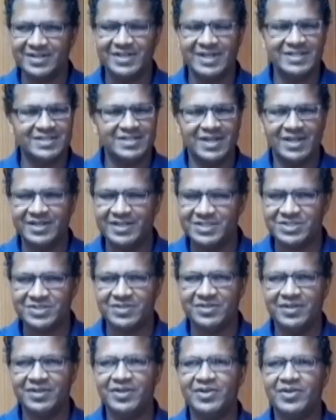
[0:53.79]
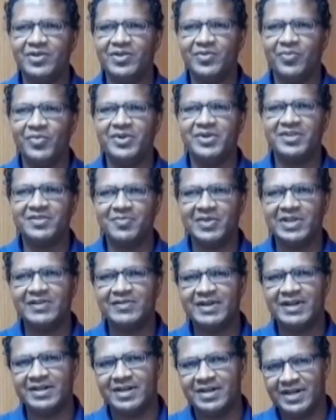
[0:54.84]
That's not the issue. We just believe
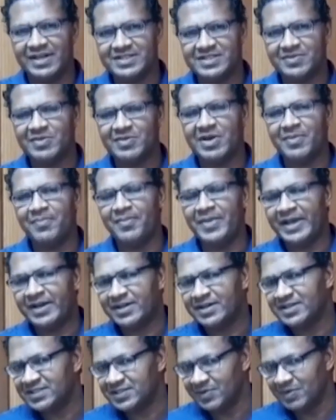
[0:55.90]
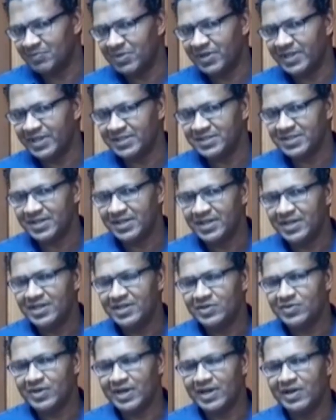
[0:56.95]
that there has to be a mechanism in place
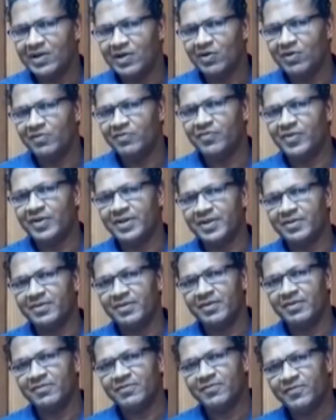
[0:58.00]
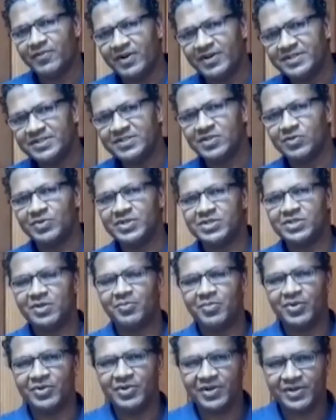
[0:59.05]
to allow for the funds to reach the
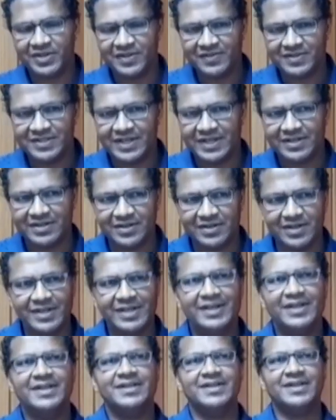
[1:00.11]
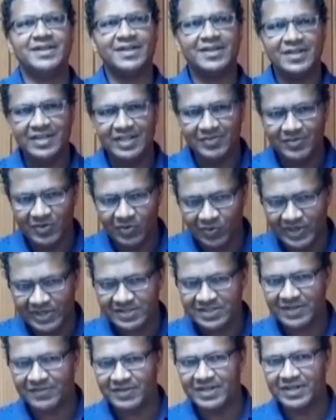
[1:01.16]
productive sector to keep the wheels
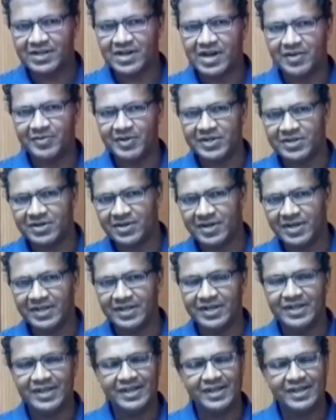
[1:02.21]
of the economy turning.